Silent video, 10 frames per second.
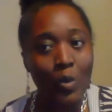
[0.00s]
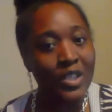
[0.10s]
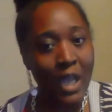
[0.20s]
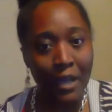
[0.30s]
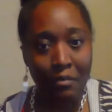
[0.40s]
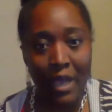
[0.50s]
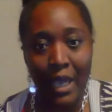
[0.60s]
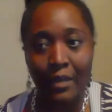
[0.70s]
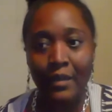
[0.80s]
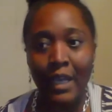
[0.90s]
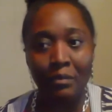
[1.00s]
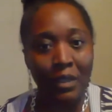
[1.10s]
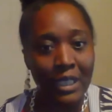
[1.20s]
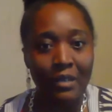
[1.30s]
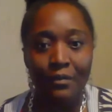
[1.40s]
was not a man that
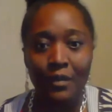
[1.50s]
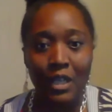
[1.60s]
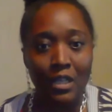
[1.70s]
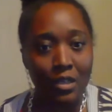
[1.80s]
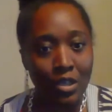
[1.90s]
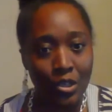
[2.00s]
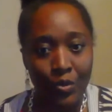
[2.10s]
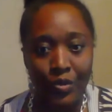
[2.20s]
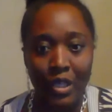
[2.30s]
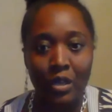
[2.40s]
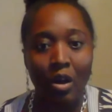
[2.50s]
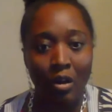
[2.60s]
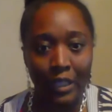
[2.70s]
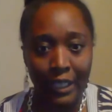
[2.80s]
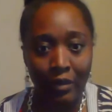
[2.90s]
believed in using
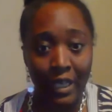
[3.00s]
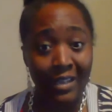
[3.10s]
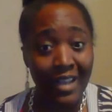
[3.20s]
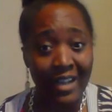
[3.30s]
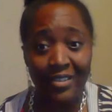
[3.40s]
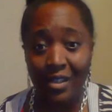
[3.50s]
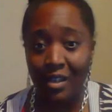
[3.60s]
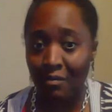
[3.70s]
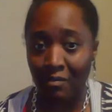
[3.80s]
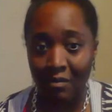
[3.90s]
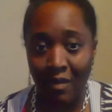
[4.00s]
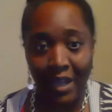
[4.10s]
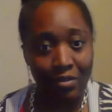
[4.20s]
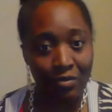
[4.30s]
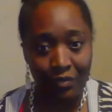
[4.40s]
garlic. Okay, that's him.
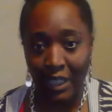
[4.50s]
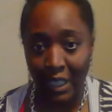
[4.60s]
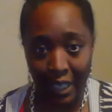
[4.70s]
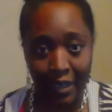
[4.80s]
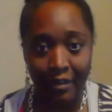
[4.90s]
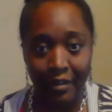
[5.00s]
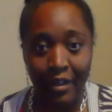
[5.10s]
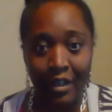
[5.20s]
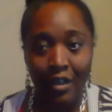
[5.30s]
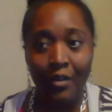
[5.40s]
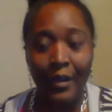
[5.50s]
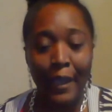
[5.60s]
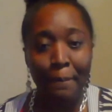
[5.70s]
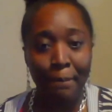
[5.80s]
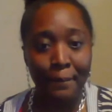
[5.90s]
I don't really care.
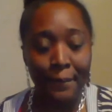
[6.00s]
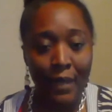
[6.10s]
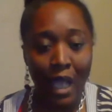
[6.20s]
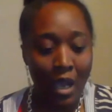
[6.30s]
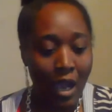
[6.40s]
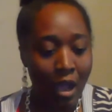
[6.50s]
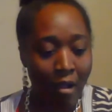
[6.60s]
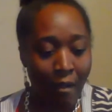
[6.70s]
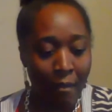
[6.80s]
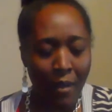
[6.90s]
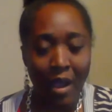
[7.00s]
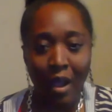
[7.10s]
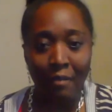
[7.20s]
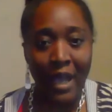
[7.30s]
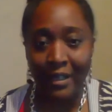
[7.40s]
Okay, um,
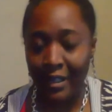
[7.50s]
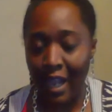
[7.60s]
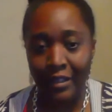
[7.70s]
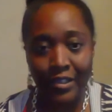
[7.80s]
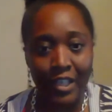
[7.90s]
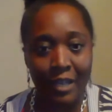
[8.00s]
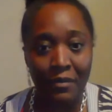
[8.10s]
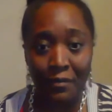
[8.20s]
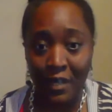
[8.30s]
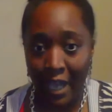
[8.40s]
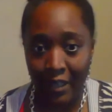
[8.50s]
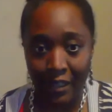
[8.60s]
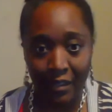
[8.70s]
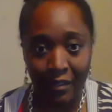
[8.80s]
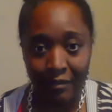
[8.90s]
I'm not a Dr. Sebi
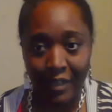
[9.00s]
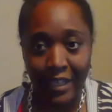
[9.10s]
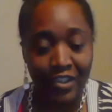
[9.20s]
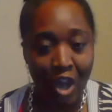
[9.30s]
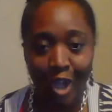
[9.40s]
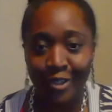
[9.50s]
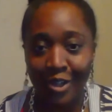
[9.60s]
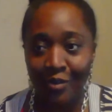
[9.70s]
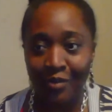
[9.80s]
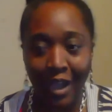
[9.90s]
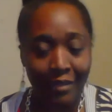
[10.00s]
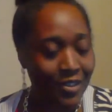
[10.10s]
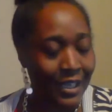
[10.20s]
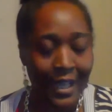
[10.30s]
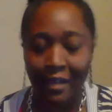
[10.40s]
fanatic, as y'all know. I've
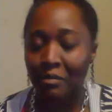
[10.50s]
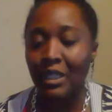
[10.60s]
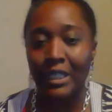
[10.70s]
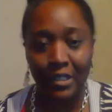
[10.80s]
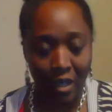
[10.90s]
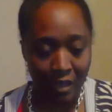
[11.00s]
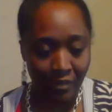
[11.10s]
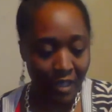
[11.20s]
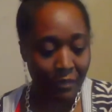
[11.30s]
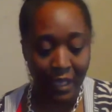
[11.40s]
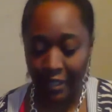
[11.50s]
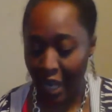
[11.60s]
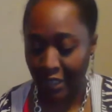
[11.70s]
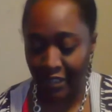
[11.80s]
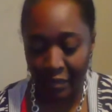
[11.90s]
said that a million times. I'm not a
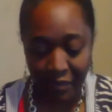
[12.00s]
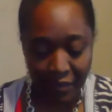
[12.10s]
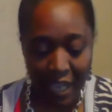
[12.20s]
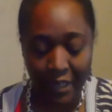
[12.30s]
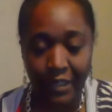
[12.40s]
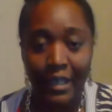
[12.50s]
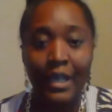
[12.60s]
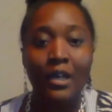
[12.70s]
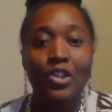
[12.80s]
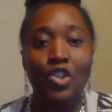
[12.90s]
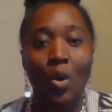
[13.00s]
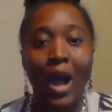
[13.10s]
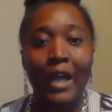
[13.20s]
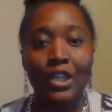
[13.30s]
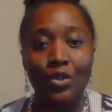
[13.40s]
Dr. Sebi fanatic, so
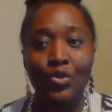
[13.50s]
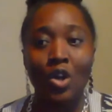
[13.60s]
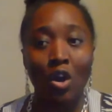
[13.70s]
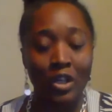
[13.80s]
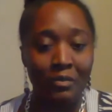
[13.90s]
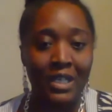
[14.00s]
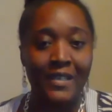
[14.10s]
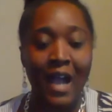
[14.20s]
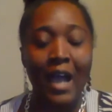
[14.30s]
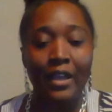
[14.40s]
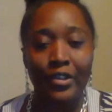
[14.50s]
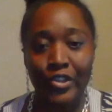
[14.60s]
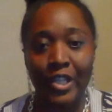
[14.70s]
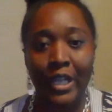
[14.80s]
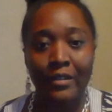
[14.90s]
I use garlic because I
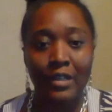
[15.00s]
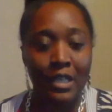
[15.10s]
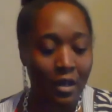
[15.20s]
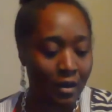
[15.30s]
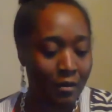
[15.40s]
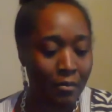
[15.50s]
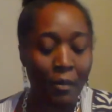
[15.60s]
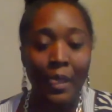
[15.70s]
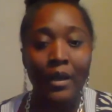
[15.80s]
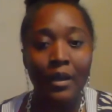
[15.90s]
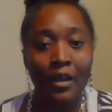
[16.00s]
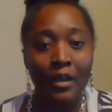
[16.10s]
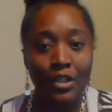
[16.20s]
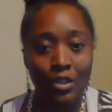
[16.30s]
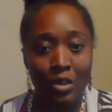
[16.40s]
understand the um,
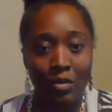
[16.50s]
you